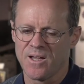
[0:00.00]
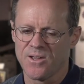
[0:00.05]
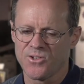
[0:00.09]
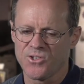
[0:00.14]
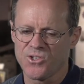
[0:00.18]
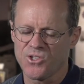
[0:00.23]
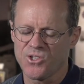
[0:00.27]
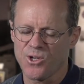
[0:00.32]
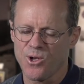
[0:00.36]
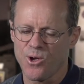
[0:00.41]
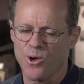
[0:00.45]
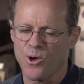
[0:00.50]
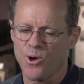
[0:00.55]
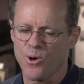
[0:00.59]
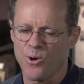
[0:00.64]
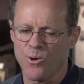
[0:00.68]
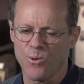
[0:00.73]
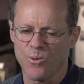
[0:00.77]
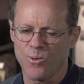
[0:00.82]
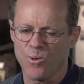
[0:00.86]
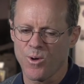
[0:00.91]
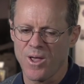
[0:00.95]

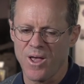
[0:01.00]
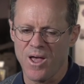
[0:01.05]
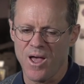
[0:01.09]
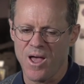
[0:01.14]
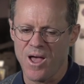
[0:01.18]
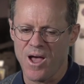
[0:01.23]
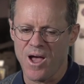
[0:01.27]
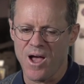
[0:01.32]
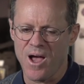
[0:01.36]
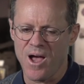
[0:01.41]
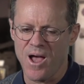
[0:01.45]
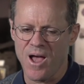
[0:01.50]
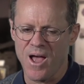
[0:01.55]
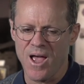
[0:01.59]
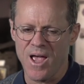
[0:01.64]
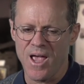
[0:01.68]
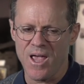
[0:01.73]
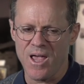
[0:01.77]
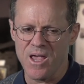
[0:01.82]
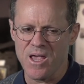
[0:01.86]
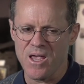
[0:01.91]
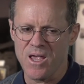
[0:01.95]
so
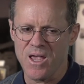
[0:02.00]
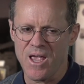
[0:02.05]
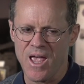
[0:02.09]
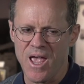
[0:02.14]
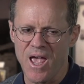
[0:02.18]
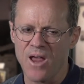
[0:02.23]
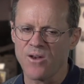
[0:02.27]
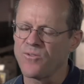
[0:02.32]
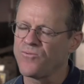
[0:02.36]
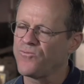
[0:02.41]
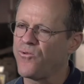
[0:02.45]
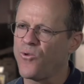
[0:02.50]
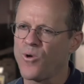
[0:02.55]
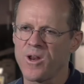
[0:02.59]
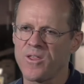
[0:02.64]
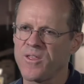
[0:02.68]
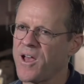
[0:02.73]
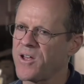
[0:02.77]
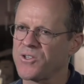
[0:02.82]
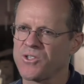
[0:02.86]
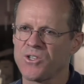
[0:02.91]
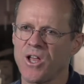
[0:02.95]
I had
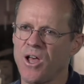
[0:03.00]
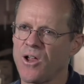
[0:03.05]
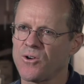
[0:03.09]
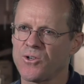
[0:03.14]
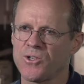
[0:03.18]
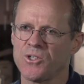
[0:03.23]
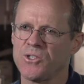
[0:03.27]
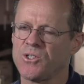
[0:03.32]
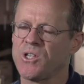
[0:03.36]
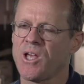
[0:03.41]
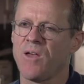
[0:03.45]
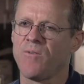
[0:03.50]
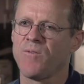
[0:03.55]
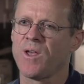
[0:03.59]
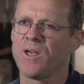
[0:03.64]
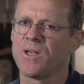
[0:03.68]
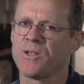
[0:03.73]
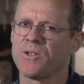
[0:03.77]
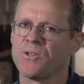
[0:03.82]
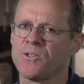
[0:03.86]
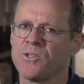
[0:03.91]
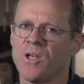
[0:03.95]
$40,000 in
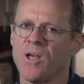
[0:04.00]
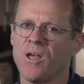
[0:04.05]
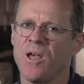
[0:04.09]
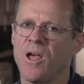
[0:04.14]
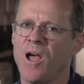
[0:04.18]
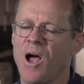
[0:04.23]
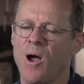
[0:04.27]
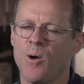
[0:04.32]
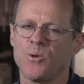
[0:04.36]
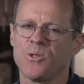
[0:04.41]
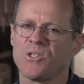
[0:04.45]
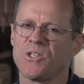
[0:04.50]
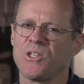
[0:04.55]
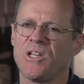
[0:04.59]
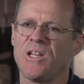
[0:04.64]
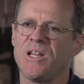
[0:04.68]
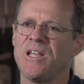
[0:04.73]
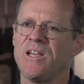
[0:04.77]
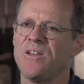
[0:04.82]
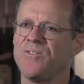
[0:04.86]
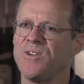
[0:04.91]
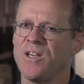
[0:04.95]
savings. I was
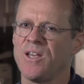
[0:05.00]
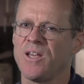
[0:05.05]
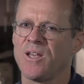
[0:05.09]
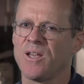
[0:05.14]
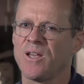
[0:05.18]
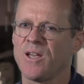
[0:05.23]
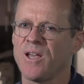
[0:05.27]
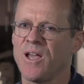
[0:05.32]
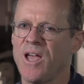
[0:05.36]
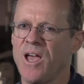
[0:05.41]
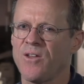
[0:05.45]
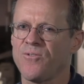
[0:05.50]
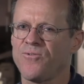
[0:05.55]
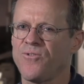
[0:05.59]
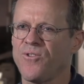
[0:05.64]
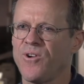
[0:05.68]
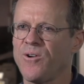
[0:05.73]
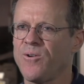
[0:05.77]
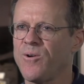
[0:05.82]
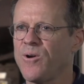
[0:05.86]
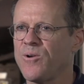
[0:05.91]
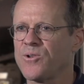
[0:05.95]
living at
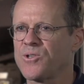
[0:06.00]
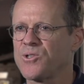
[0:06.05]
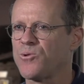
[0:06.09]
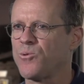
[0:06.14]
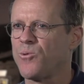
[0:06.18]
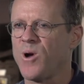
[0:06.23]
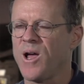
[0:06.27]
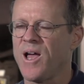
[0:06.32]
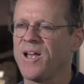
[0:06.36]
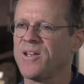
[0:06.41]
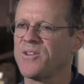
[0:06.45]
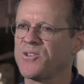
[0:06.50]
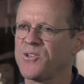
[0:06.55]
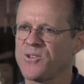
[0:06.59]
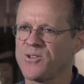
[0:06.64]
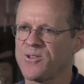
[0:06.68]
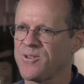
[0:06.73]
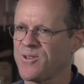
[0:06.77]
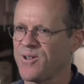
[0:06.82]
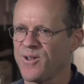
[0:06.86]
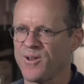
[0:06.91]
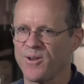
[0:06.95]
Fair Oaks
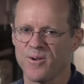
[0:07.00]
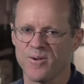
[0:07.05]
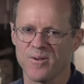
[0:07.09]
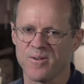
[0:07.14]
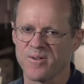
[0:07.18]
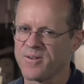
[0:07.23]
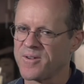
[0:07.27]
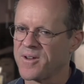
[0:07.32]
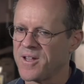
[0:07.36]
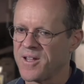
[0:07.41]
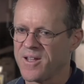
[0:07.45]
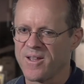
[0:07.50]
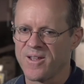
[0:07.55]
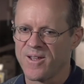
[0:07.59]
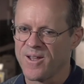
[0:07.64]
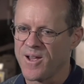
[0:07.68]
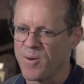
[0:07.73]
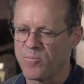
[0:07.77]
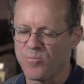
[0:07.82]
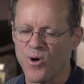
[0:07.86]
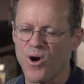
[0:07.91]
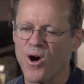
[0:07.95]
West and
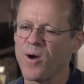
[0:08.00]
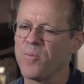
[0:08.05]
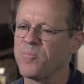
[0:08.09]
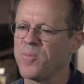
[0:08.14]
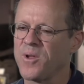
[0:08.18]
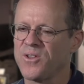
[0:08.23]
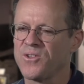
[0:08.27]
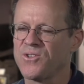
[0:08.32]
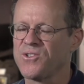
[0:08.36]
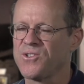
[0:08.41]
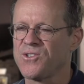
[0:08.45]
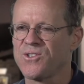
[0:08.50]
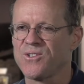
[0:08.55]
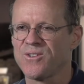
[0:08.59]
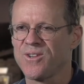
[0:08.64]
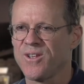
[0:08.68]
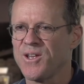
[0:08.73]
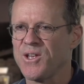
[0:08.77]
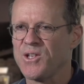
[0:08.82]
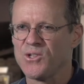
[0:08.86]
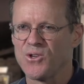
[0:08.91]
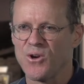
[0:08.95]
apartments.
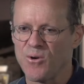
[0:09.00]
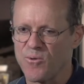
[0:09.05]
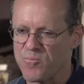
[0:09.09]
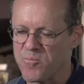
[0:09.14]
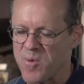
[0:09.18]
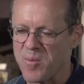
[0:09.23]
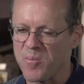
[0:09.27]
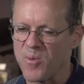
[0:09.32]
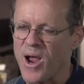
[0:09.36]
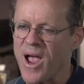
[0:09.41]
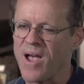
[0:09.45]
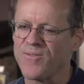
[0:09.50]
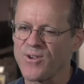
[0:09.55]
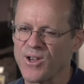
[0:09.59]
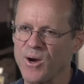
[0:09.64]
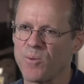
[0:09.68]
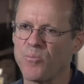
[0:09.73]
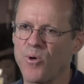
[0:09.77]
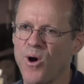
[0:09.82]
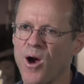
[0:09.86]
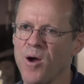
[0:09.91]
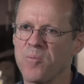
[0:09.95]
So I remember having an
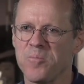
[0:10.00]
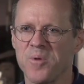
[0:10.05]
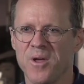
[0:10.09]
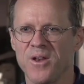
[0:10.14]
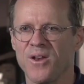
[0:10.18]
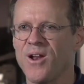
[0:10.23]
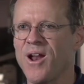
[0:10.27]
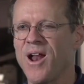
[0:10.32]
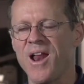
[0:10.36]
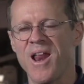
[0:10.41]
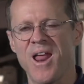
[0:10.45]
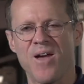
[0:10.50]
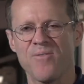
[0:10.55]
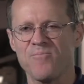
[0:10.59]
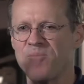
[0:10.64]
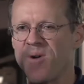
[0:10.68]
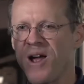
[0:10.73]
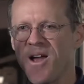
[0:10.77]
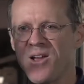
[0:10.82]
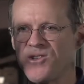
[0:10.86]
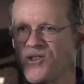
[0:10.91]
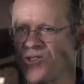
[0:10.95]
apartment, and I have
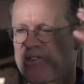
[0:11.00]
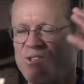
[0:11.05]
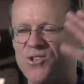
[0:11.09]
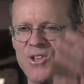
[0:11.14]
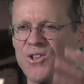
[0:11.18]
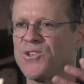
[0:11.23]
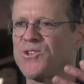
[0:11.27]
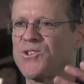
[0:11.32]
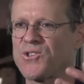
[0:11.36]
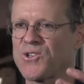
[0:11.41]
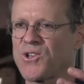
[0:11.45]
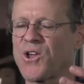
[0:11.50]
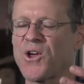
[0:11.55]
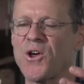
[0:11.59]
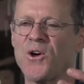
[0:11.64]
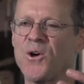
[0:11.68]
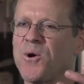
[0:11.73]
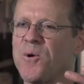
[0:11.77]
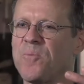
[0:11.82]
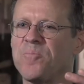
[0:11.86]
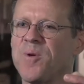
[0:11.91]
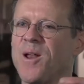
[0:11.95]
my
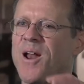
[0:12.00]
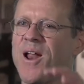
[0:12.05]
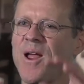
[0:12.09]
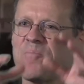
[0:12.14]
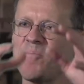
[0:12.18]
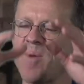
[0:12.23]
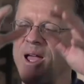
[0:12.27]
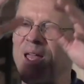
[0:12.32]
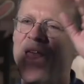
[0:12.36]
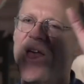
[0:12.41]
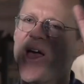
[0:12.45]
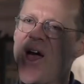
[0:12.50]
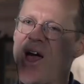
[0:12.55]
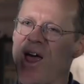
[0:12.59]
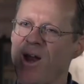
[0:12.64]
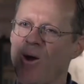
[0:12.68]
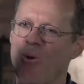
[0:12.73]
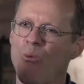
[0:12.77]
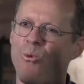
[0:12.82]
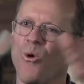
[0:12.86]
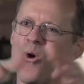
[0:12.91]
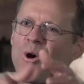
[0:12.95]
oscilloscope, and I had
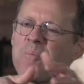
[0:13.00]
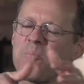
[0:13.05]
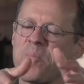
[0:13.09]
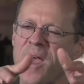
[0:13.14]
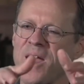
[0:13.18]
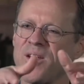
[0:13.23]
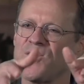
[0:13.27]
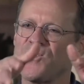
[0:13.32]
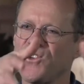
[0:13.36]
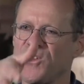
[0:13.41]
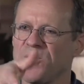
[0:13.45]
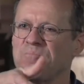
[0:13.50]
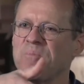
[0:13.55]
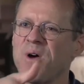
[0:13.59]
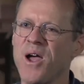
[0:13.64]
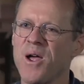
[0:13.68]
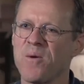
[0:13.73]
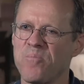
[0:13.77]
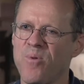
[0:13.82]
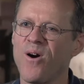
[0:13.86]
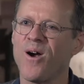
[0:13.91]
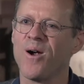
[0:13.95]
a workbench in my
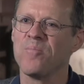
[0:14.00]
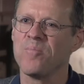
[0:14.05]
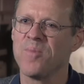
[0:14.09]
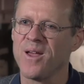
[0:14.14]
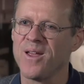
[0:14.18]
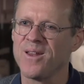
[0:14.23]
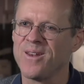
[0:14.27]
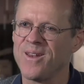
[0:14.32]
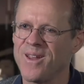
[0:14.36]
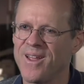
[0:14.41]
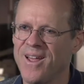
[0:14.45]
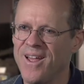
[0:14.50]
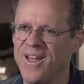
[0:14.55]
apartment,